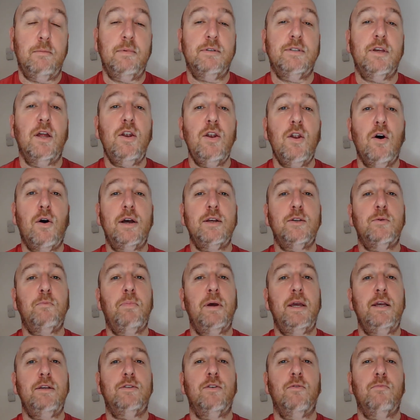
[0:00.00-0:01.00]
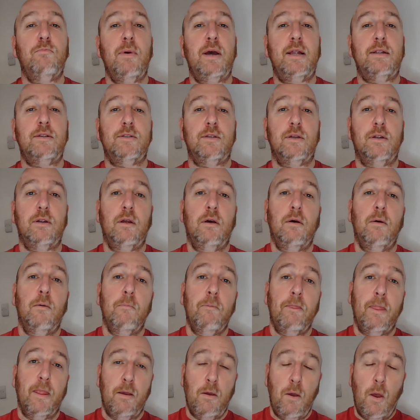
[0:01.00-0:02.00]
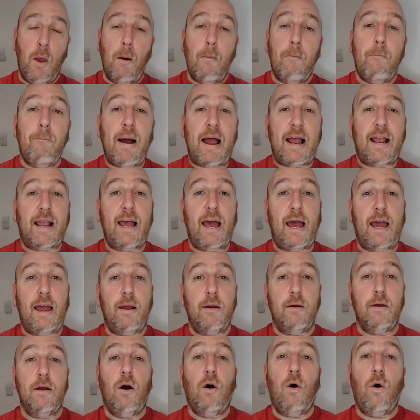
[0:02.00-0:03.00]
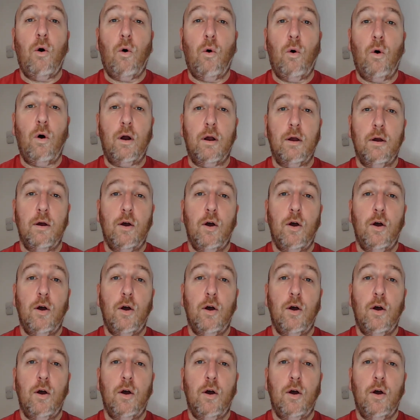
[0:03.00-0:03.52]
It's a nice piece of medicine back at Hawk,